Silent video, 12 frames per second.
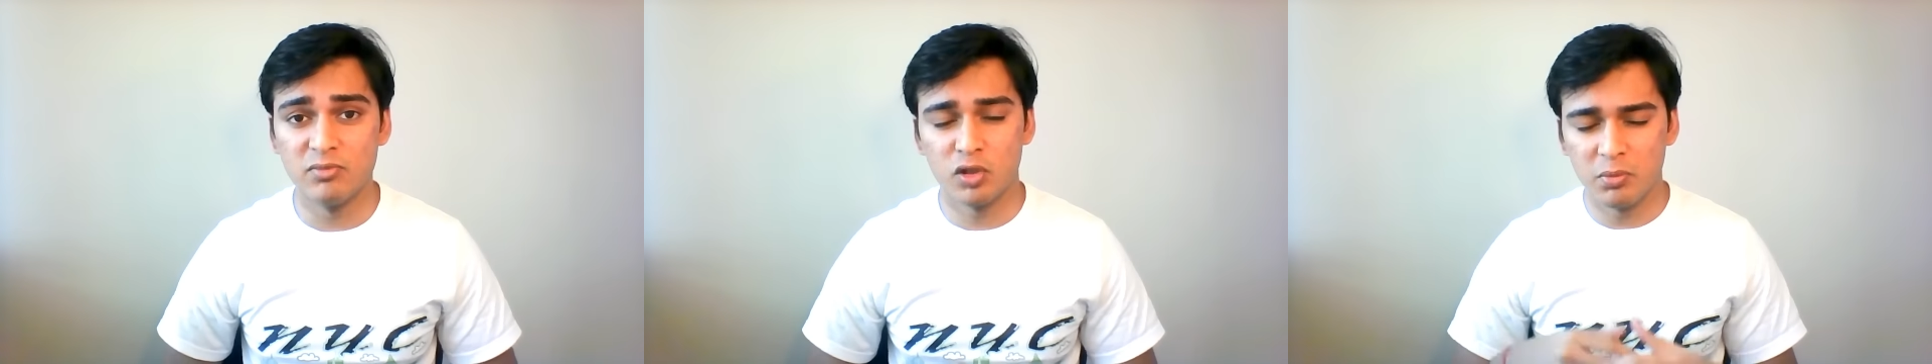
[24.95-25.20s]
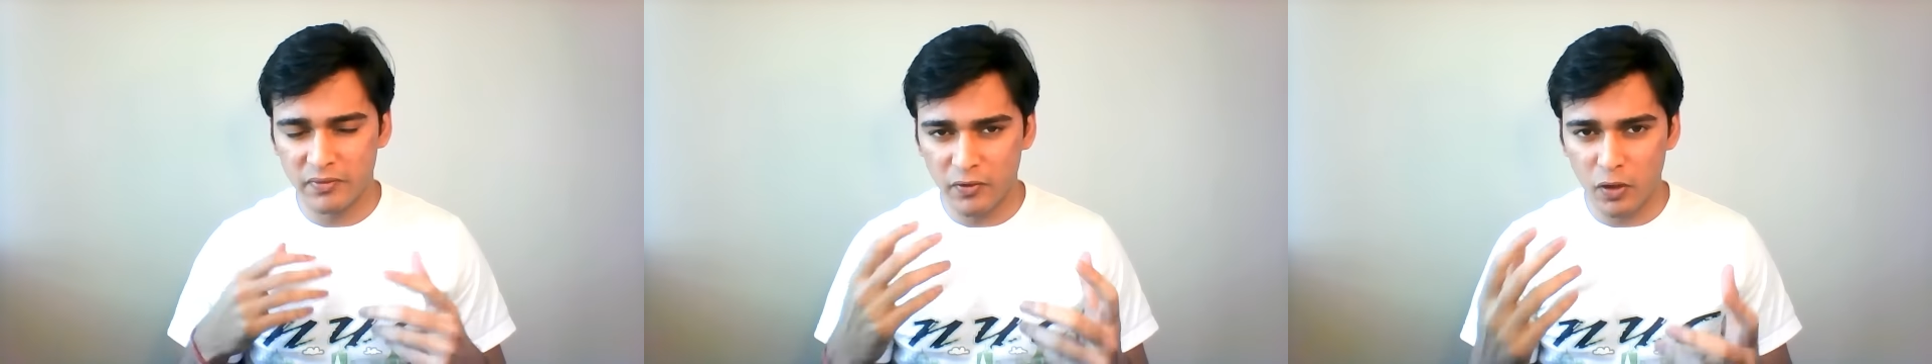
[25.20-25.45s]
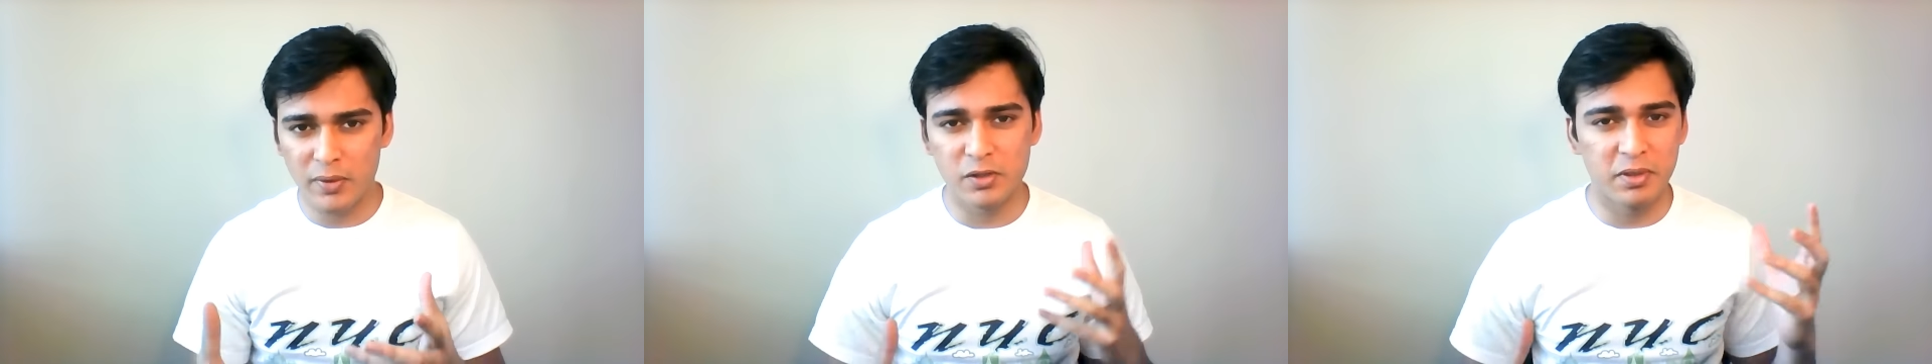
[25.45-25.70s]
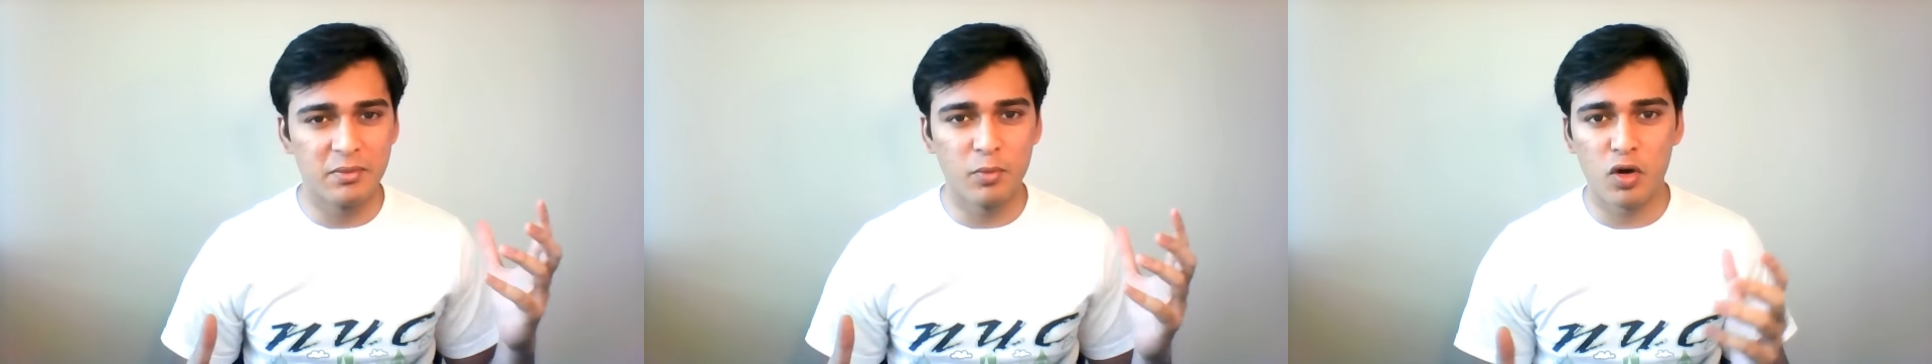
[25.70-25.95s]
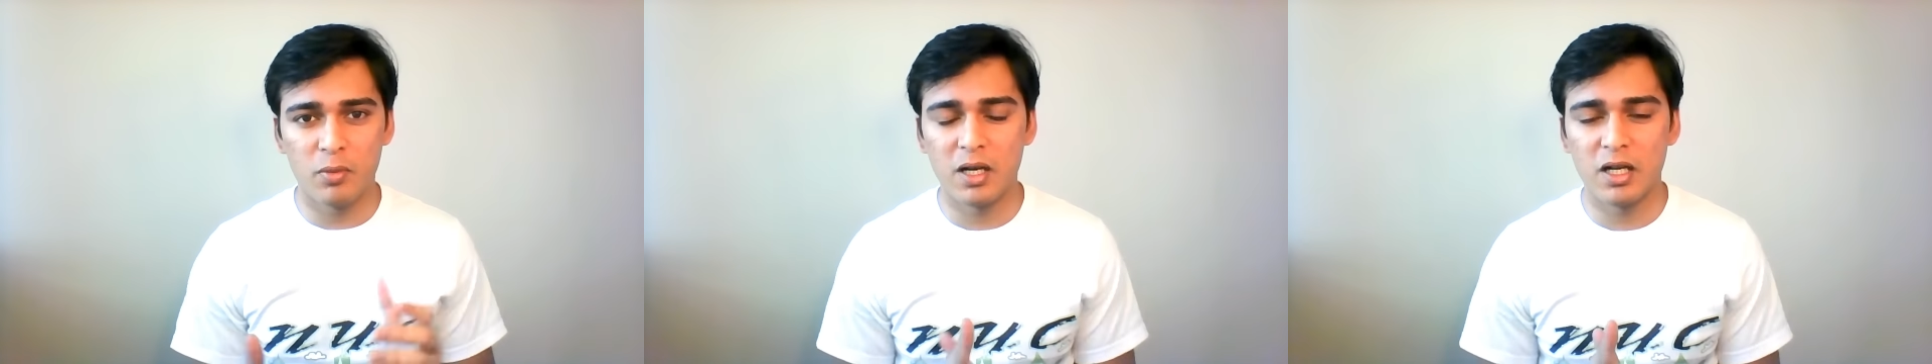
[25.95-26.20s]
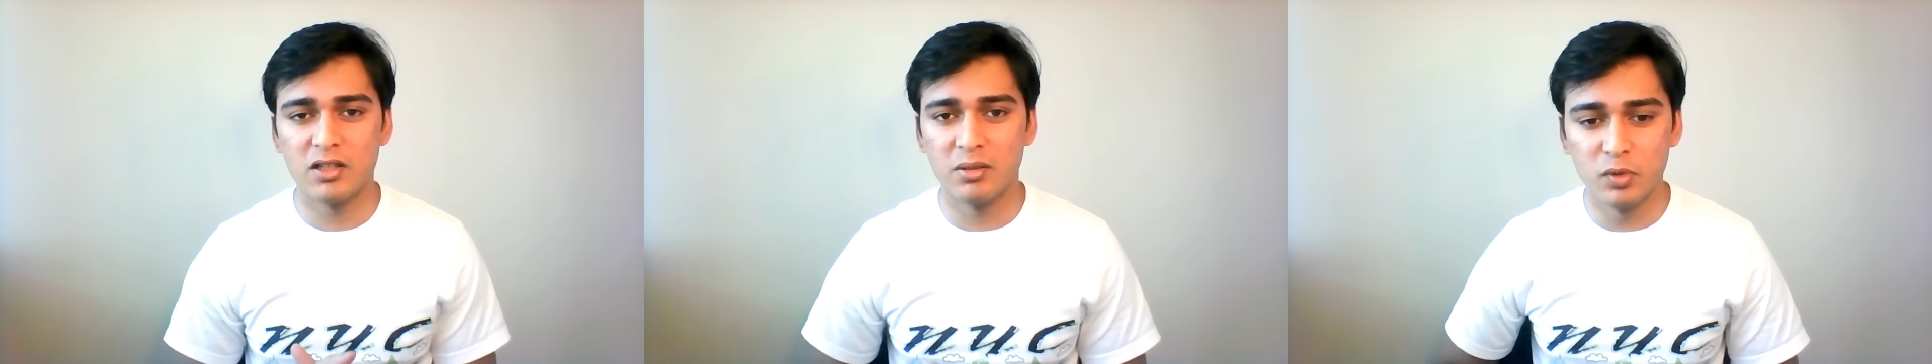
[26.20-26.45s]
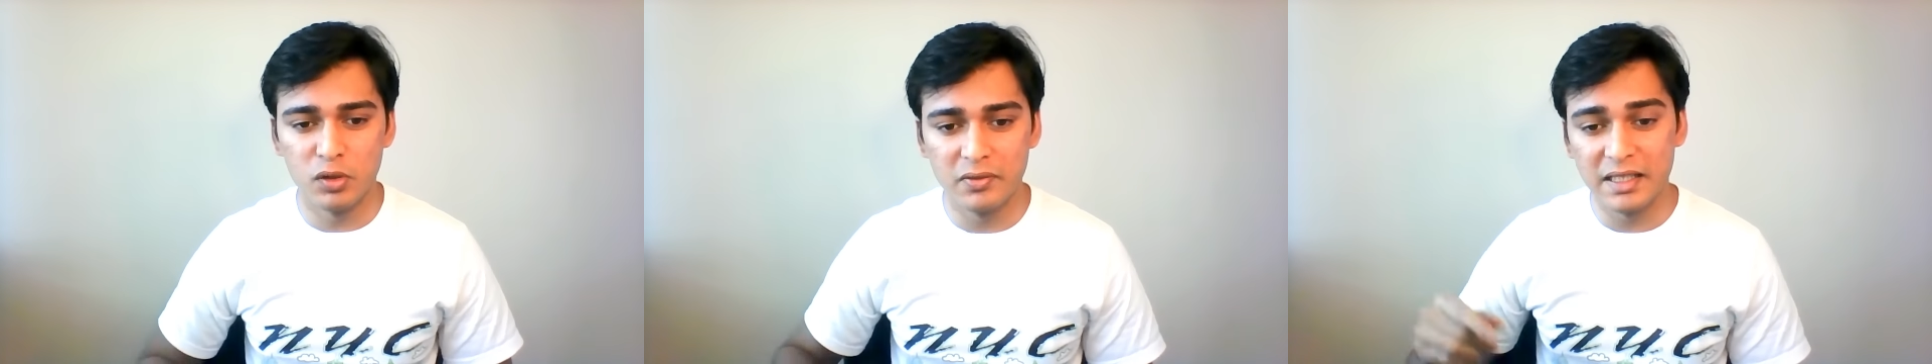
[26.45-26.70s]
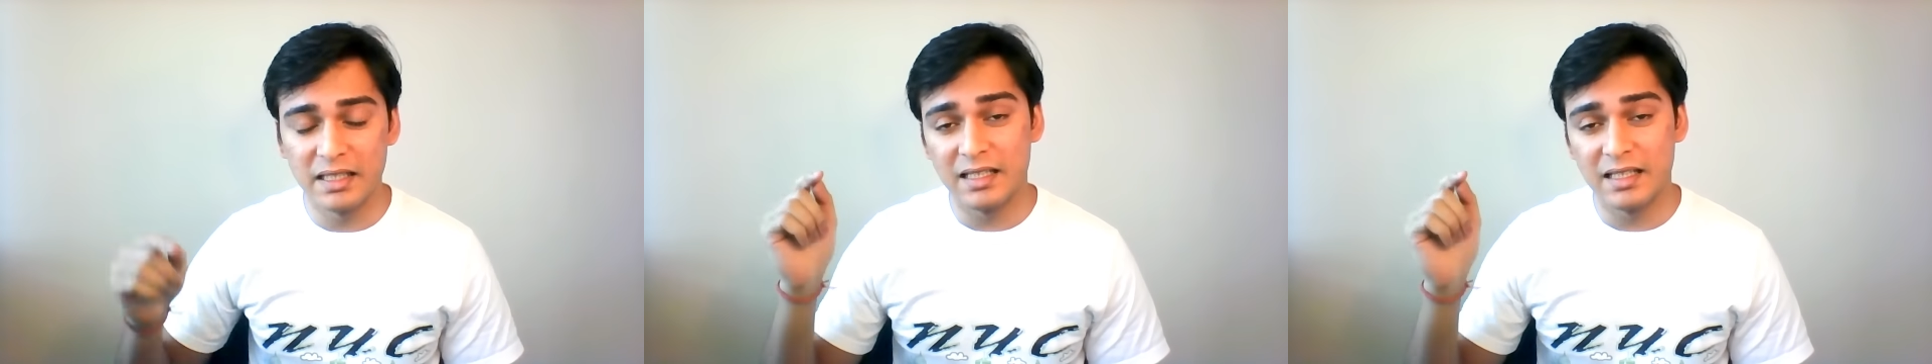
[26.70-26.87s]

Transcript: So before we speak more about the movie,